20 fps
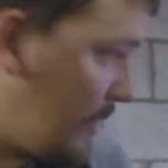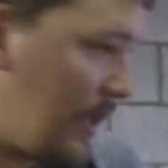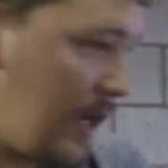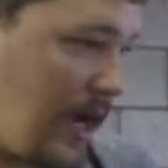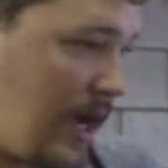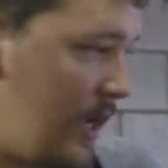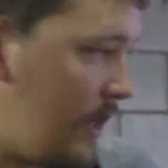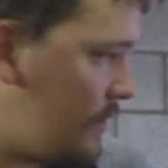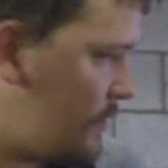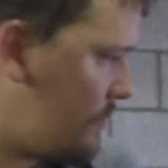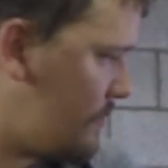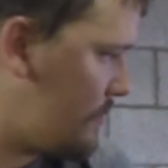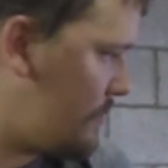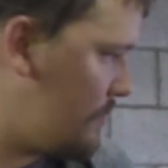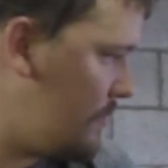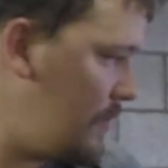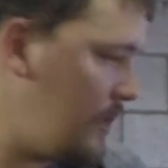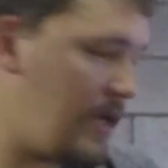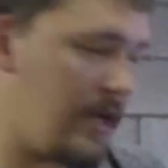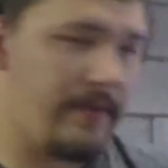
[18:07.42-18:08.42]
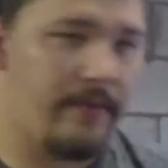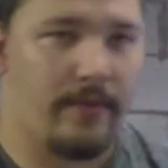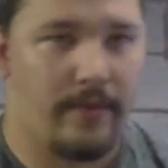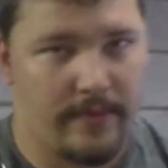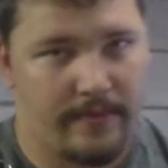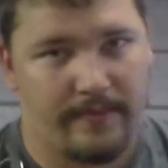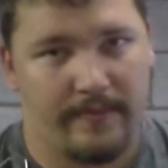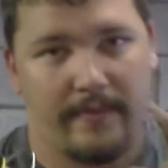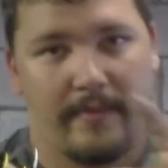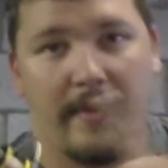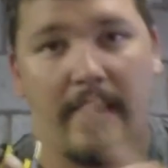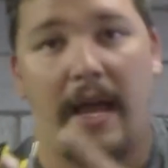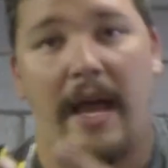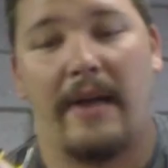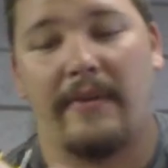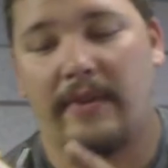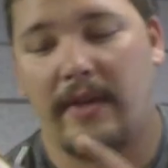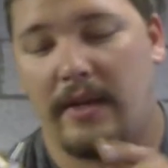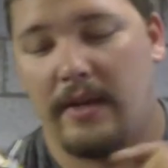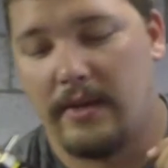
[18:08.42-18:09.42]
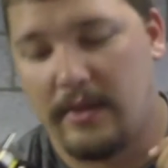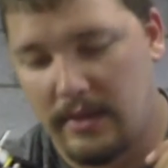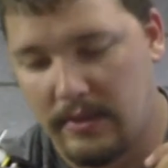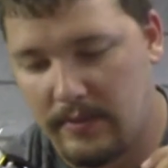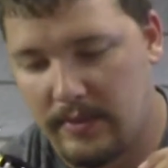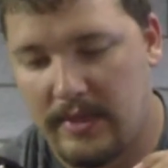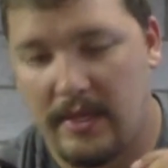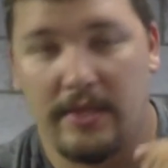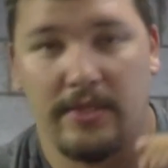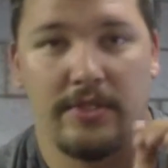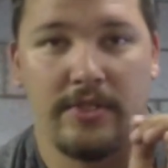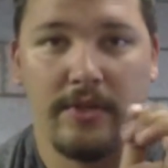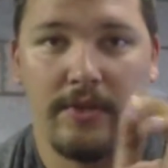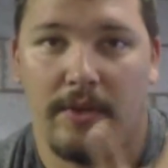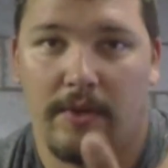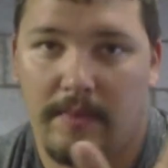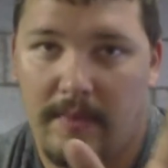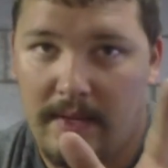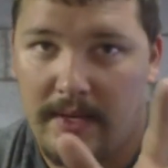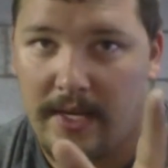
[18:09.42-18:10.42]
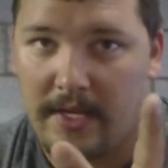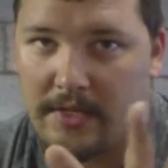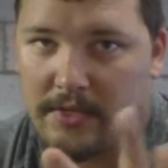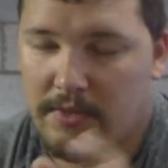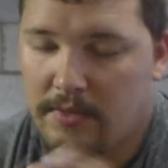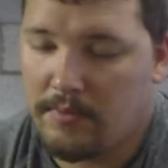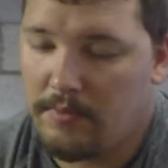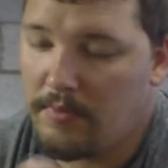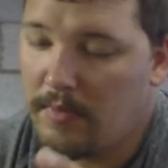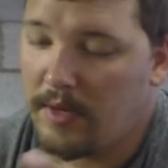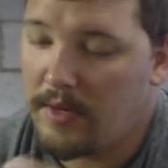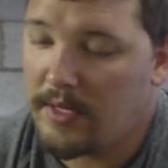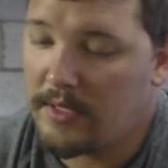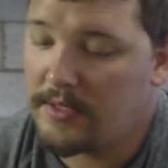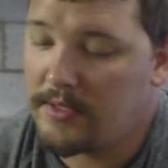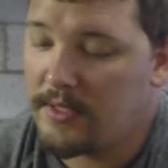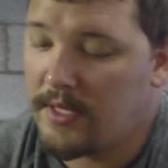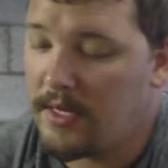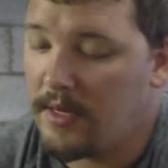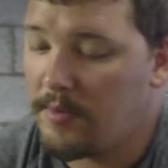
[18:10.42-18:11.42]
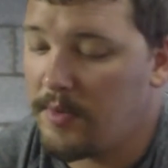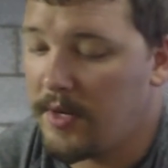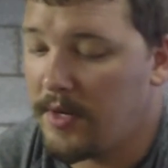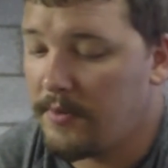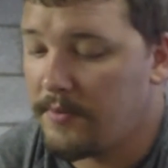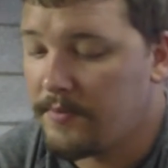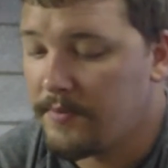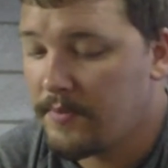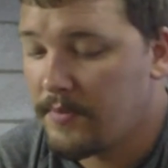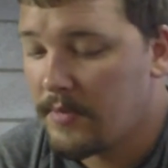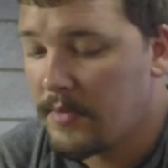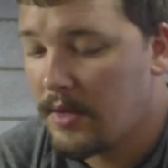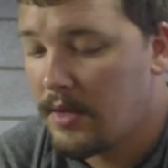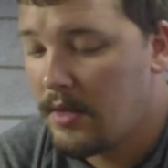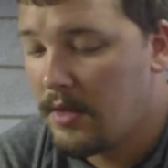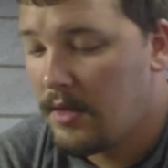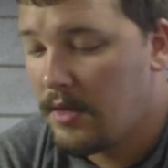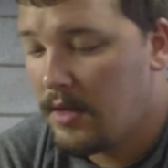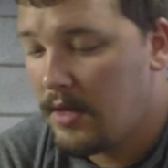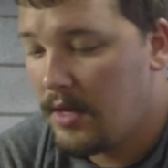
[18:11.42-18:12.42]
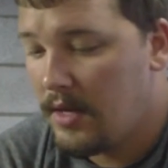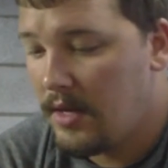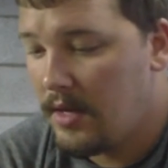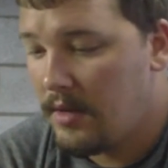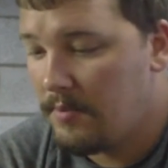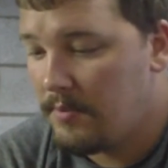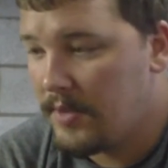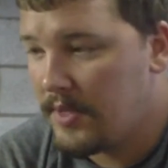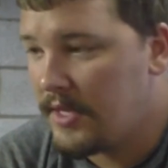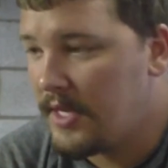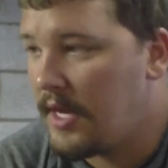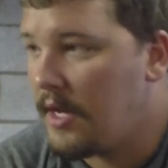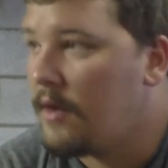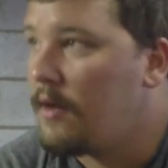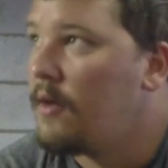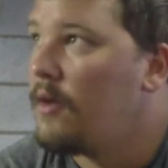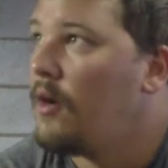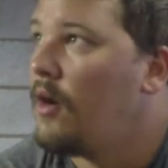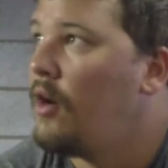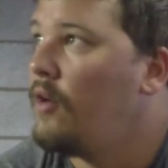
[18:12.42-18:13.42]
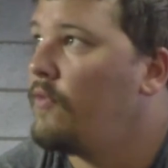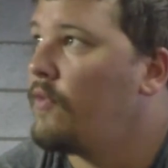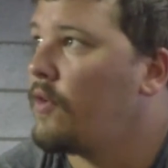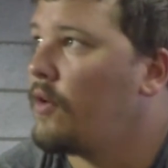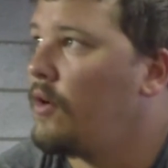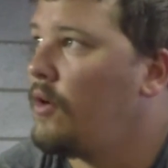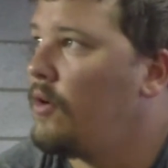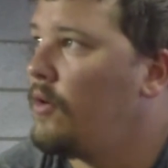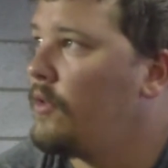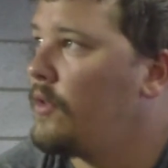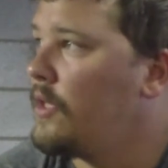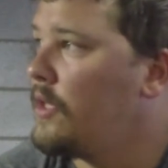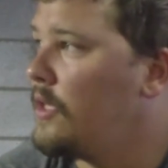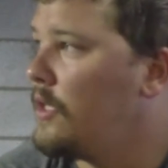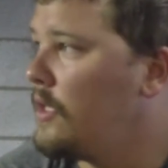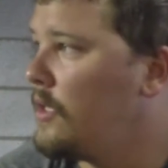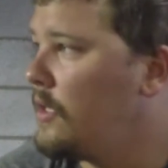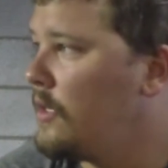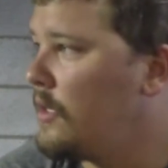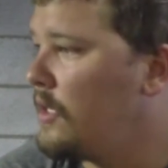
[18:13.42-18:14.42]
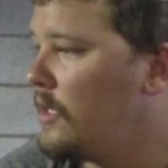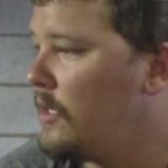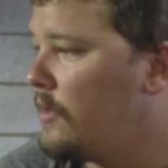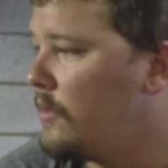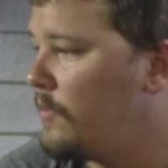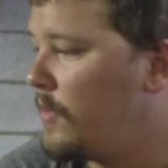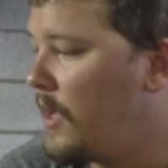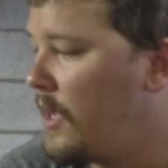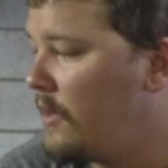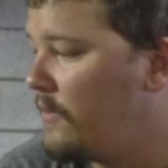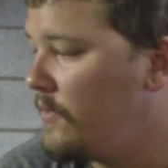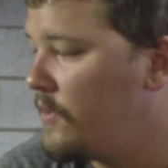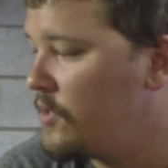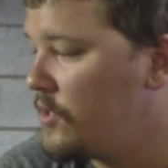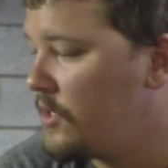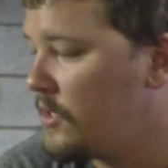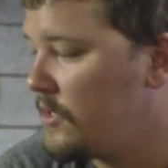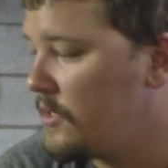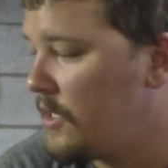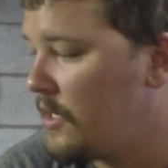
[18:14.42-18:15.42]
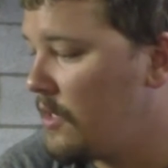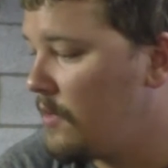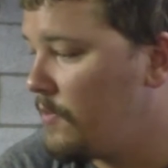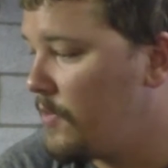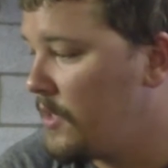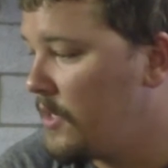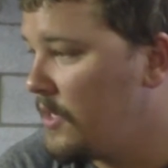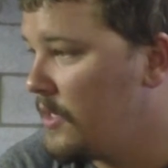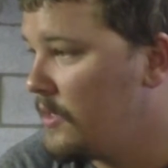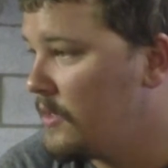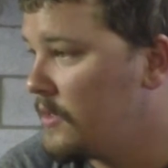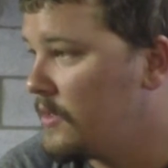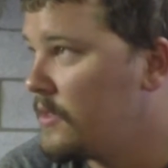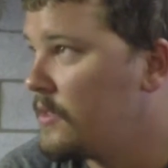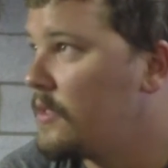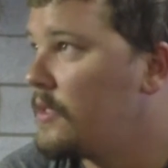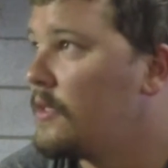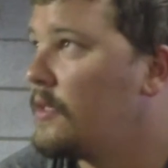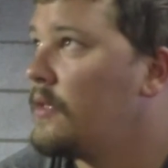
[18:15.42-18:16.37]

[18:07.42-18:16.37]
I've got another one I'll show you on my next setup here. But yeah, overall the pan fishing setup is